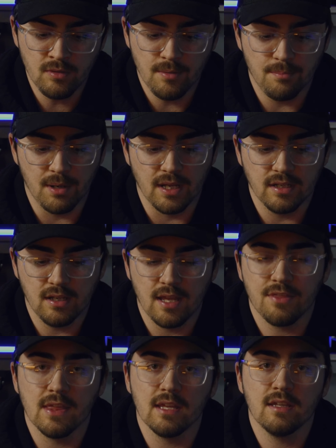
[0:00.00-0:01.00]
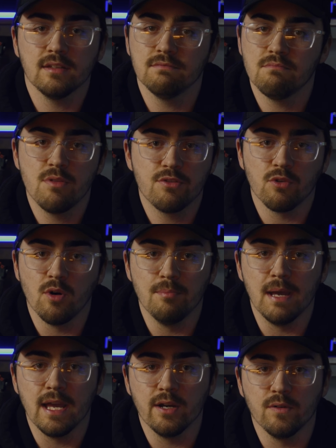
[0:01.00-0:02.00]
but I think throw a
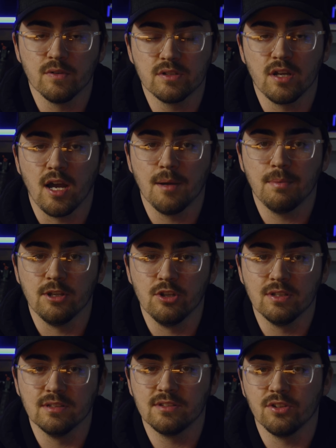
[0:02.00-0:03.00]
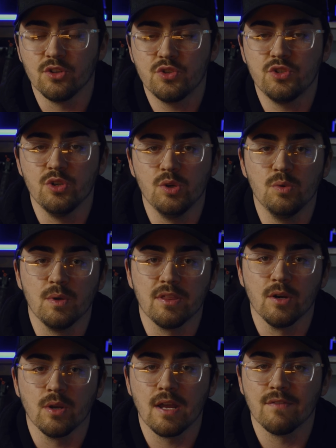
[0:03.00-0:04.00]
bag over top and you can still shoot
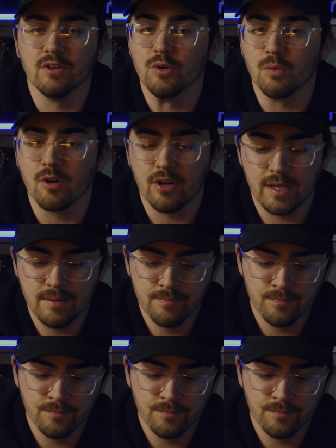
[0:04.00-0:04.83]
without having to worry.